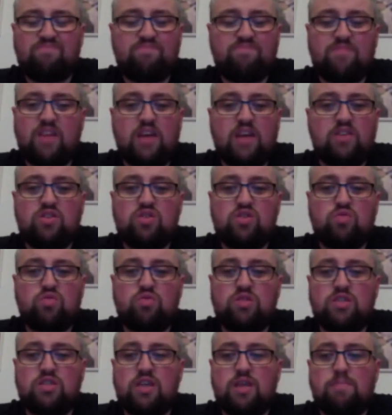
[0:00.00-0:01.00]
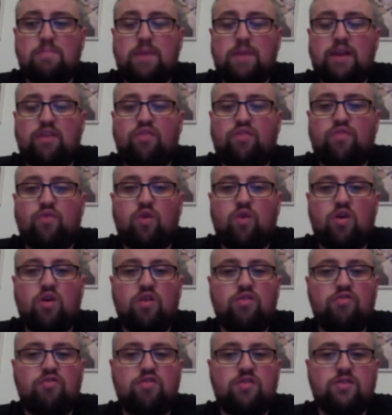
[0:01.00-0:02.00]
But I just don't see it
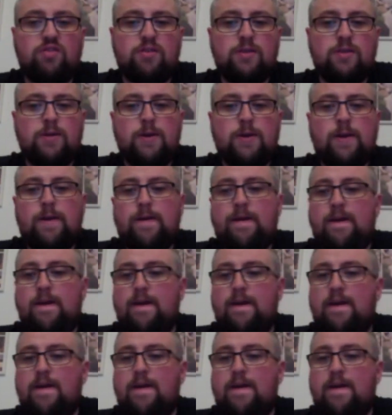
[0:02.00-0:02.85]
-400